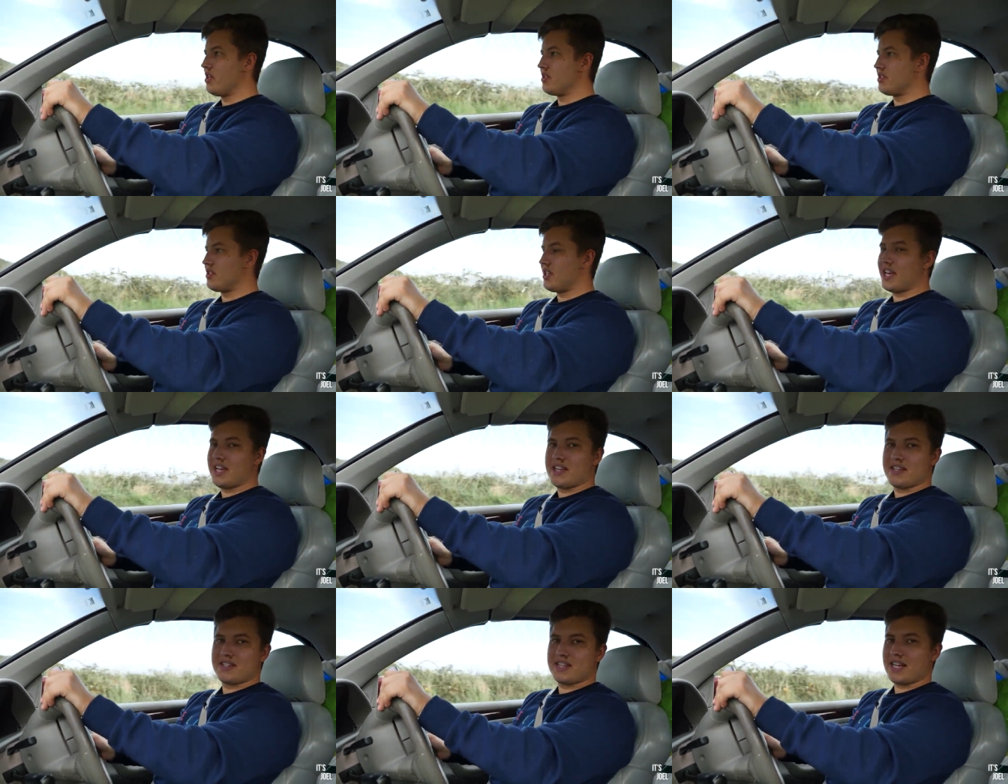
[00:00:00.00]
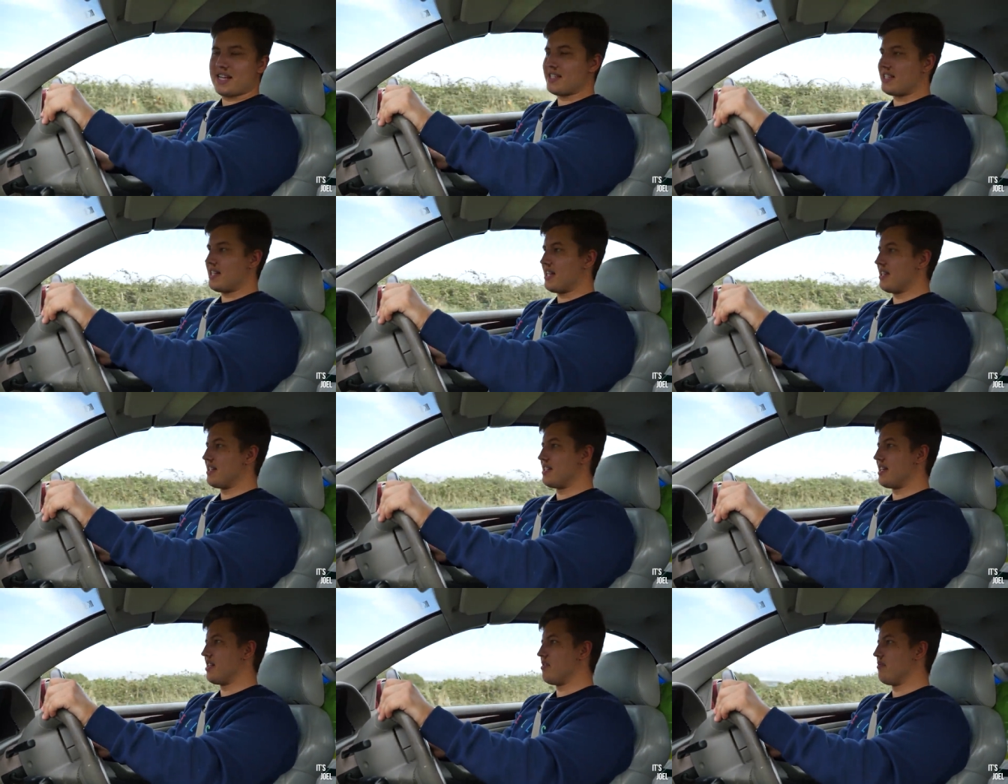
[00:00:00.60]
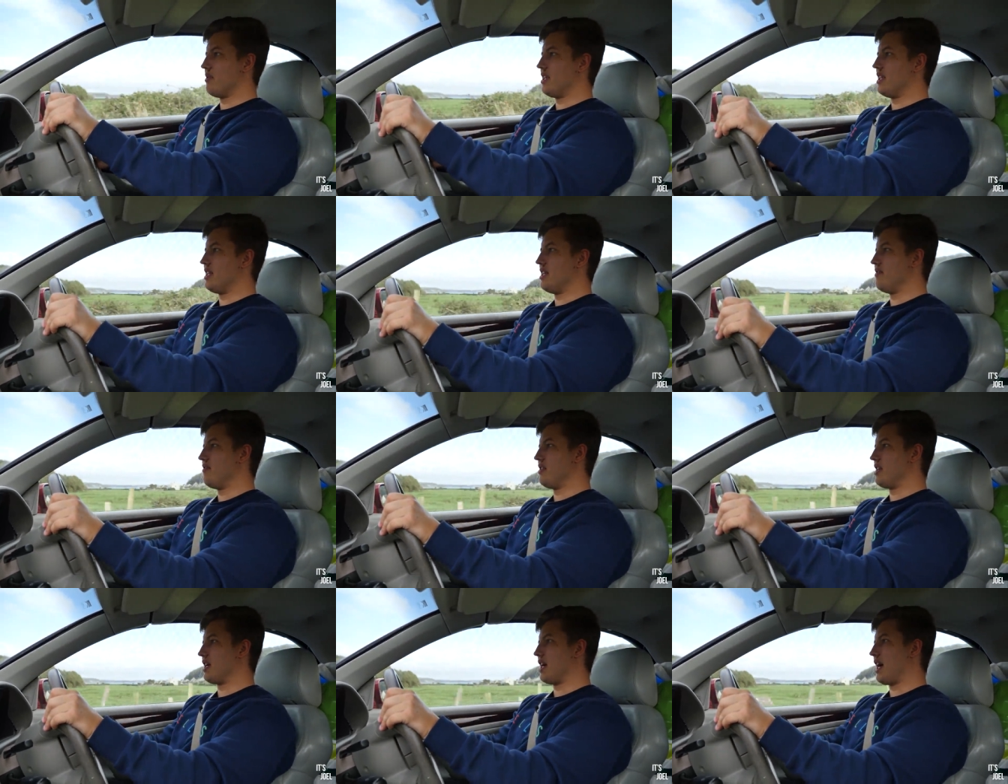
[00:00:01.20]
Today is Saturday, the day that we're
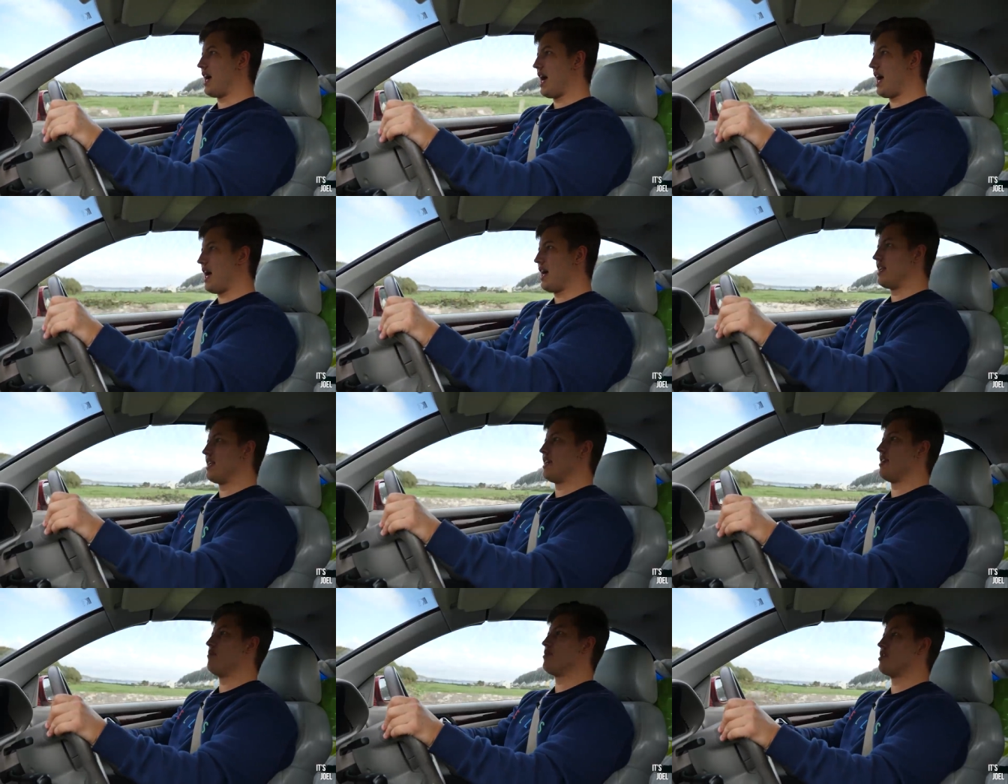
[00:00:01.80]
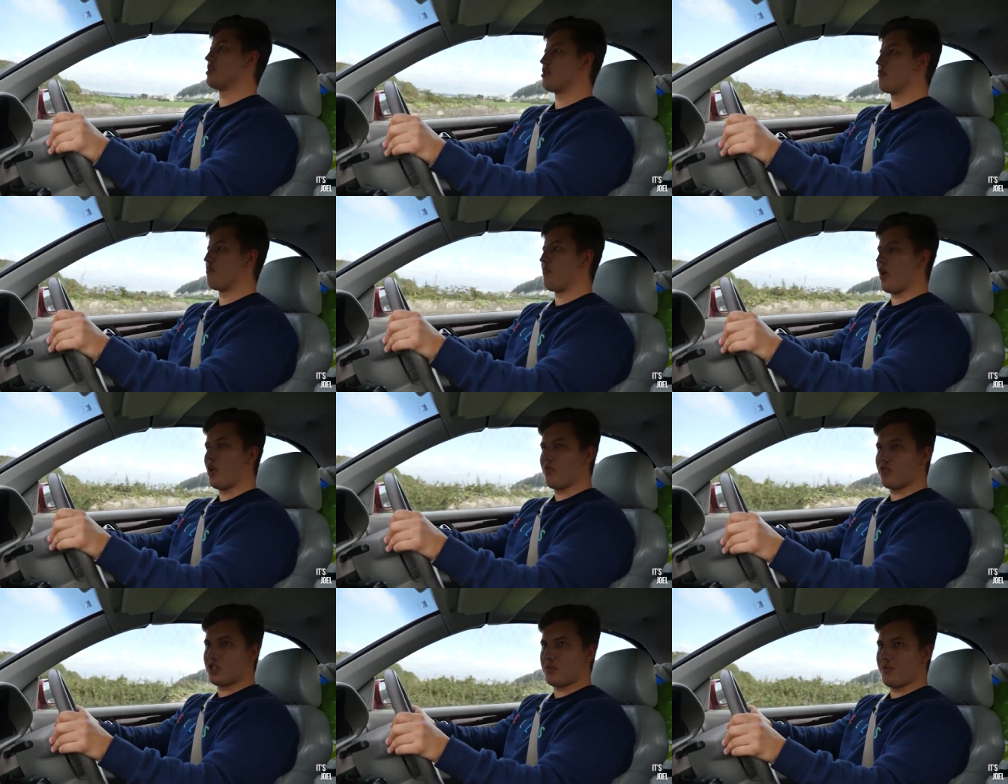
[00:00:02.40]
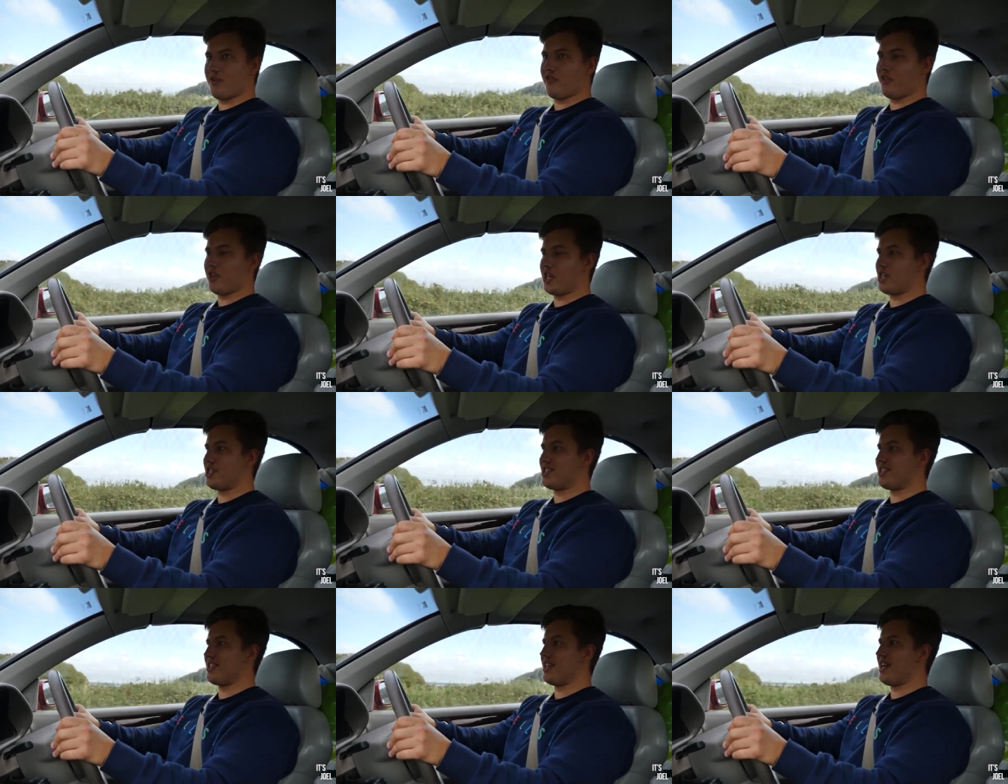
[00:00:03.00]
leaving, and it was supposed to be
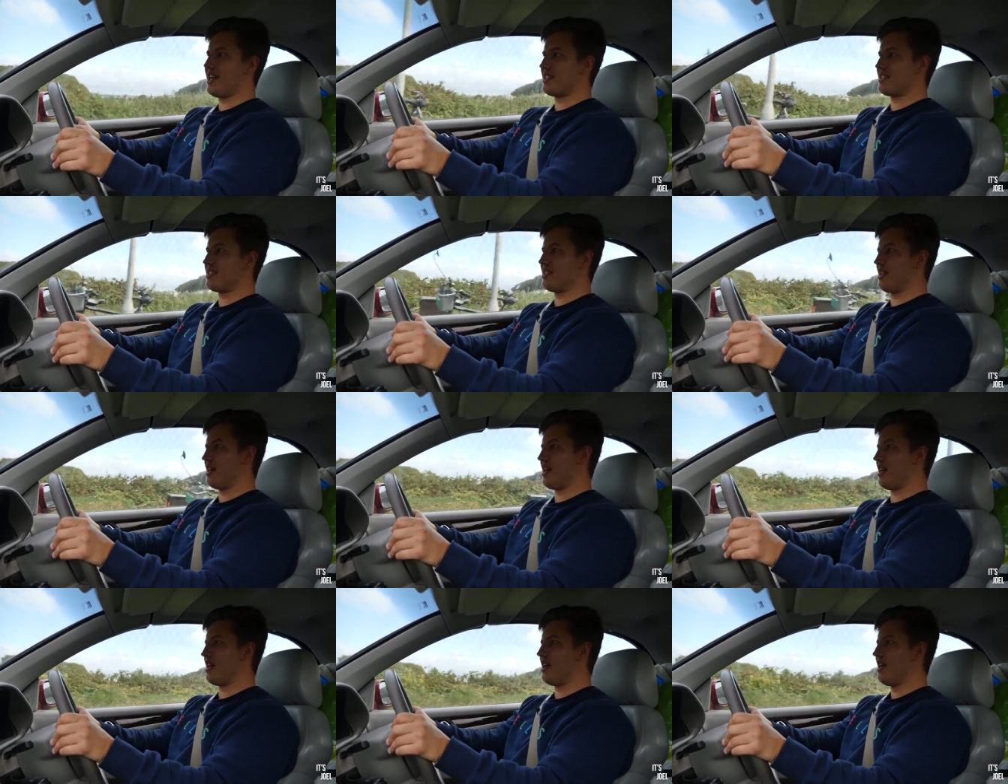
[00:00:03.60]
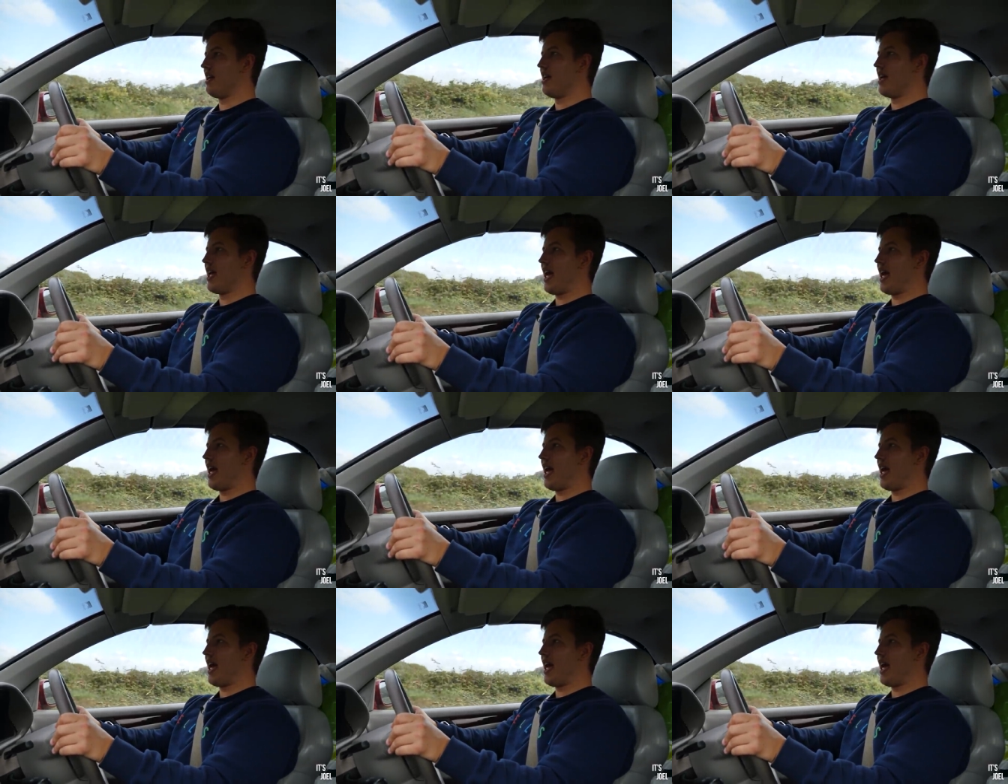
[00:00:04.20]
finished yesterday.